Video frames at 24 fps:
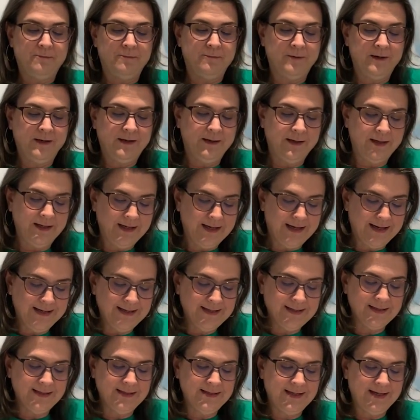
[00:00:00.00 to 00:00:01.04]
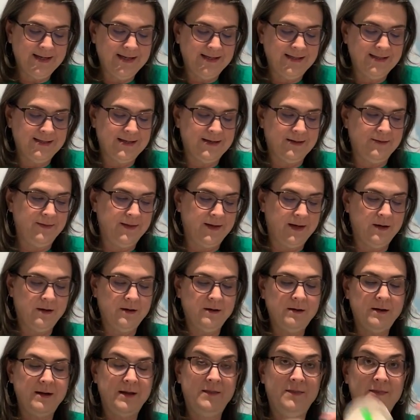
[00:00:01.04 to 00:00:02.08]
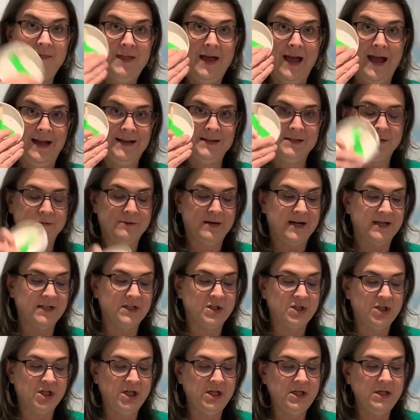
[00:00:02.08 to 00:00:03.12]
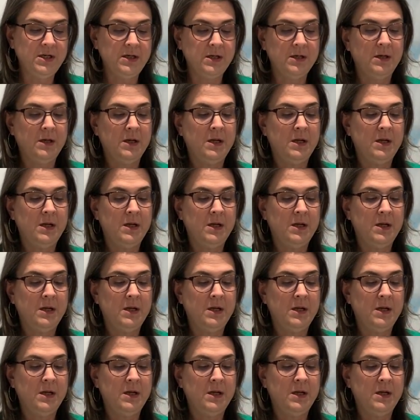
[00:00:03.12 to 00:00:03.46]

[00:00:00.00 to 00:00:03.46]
really nice and tight down there in that direction.